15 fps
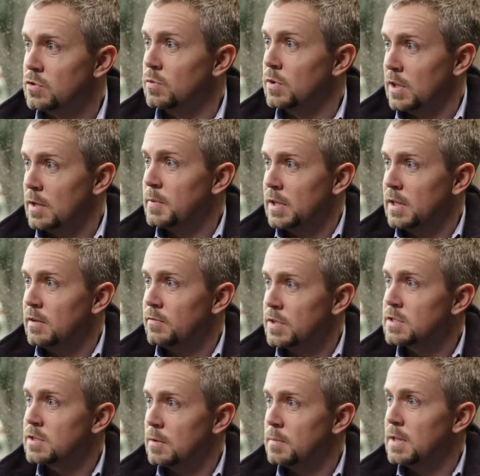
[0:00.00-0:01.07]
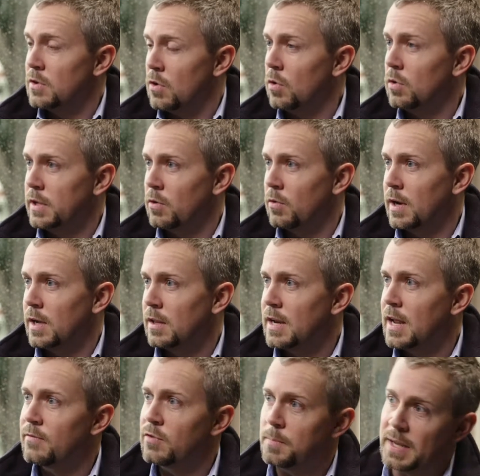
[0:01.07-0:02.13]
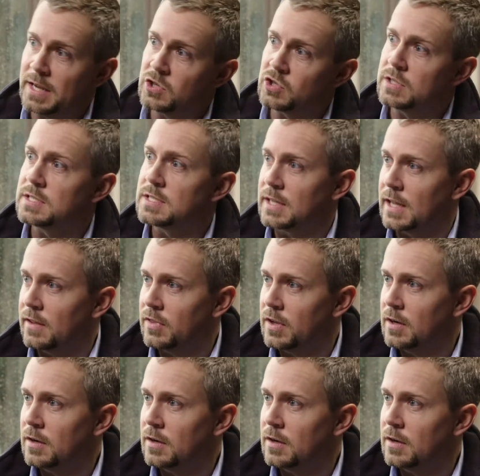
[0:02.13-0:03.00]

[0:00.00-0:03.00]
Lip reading: who really believe this could be the holy grail and have the patience to get